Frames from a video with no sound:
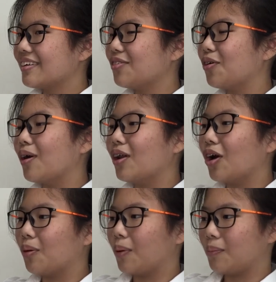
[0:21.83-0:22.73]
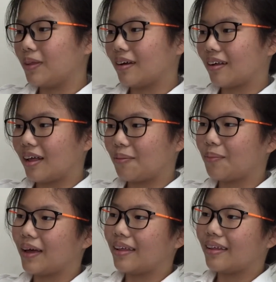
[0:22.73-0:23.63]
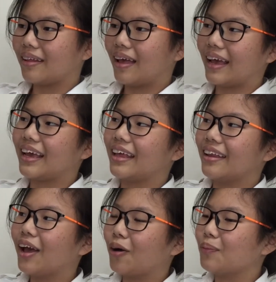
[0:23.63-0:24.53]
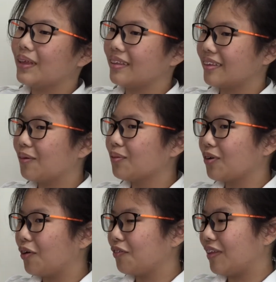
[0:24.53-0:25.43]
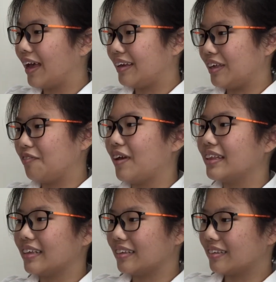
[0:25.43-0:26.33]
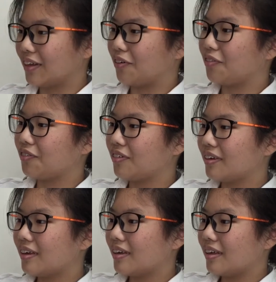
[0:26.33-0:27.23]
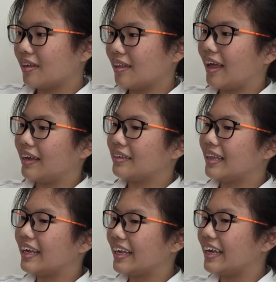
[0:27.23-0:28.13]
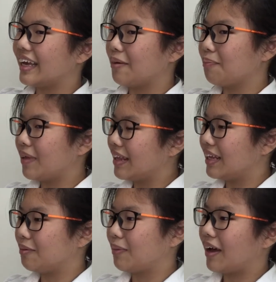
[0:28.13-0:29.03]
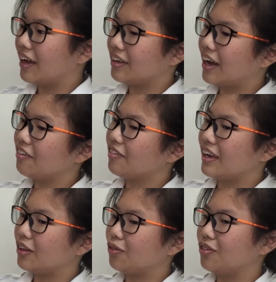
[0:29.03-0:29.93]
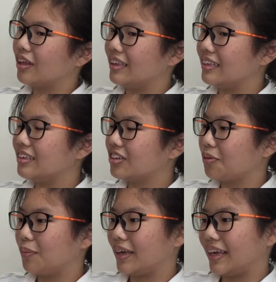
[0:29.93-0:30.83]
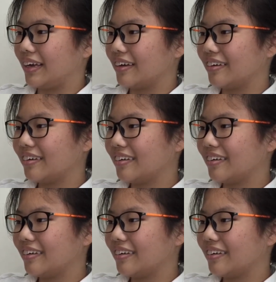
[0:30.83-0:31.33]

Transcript: know a lot about media clubs, but I can help in terms of like events and stuff, like thinking and planning, but I can't really do the decision making.